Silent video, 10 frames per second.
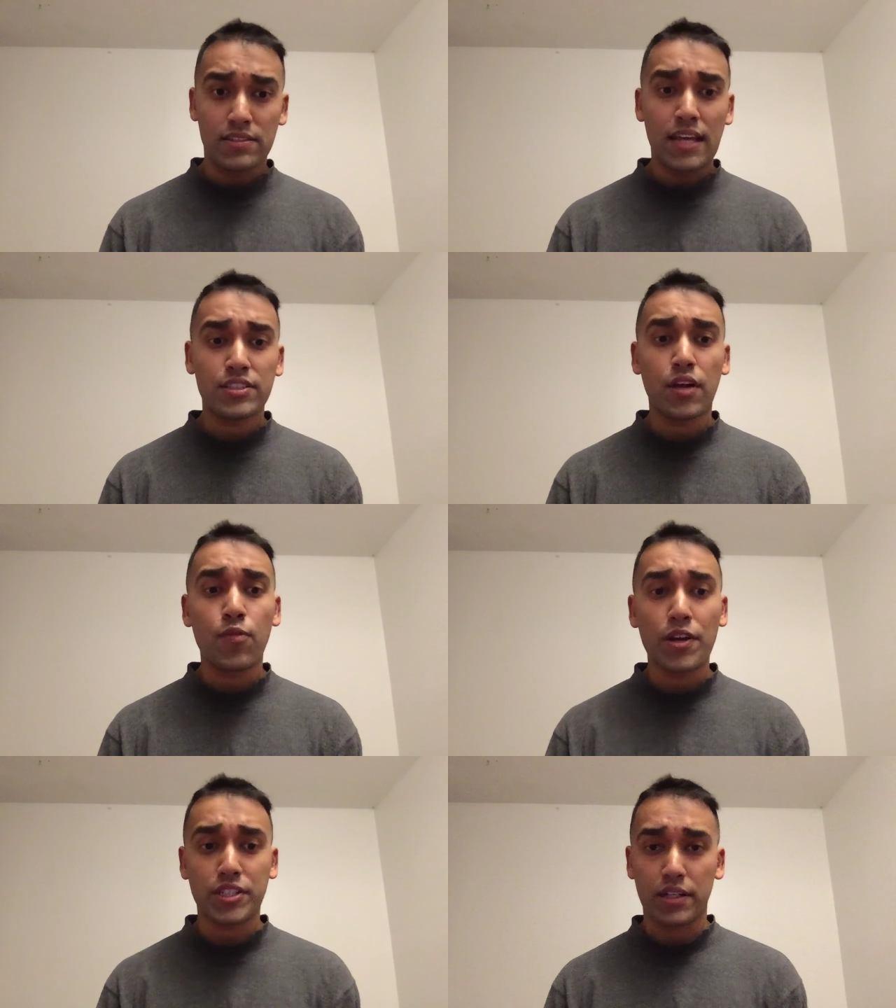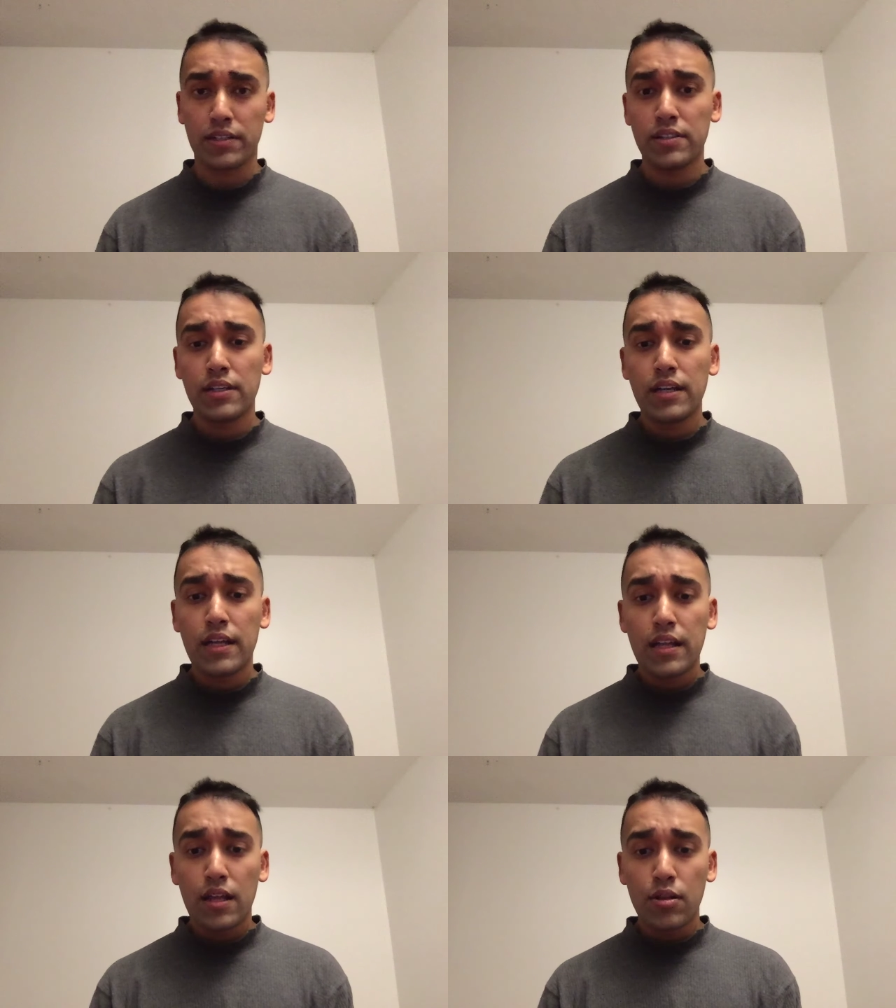That's their rushing.
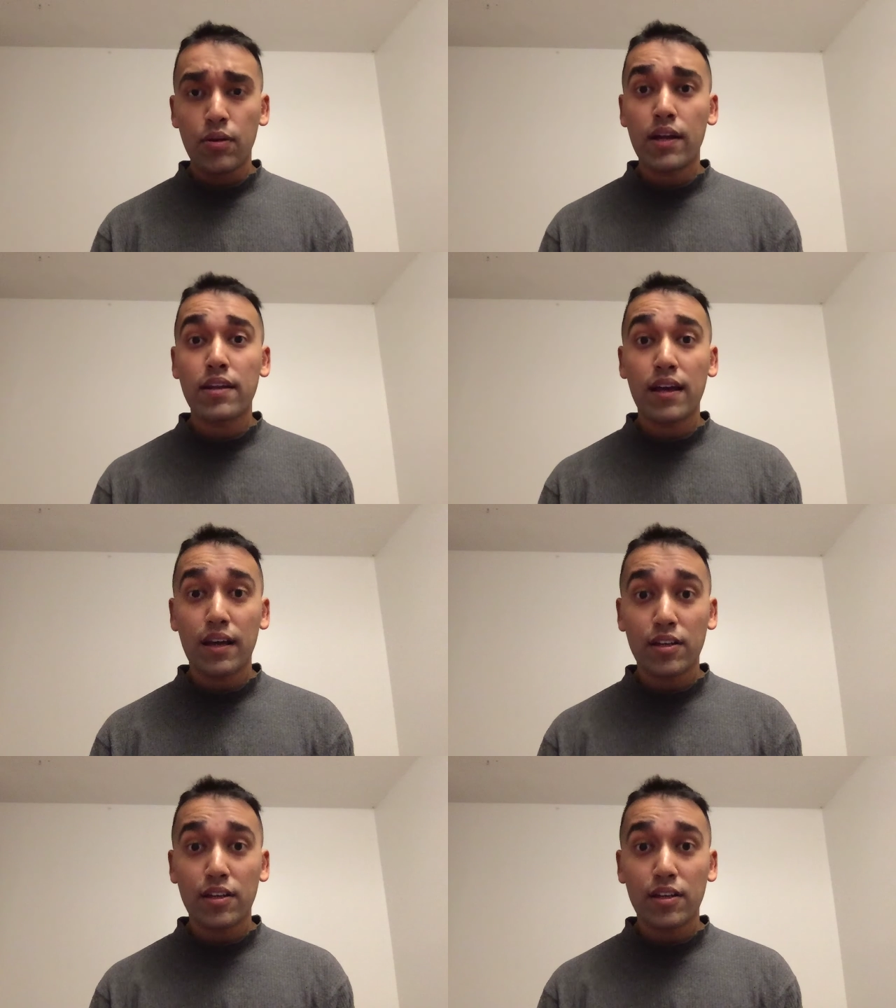Look at uh,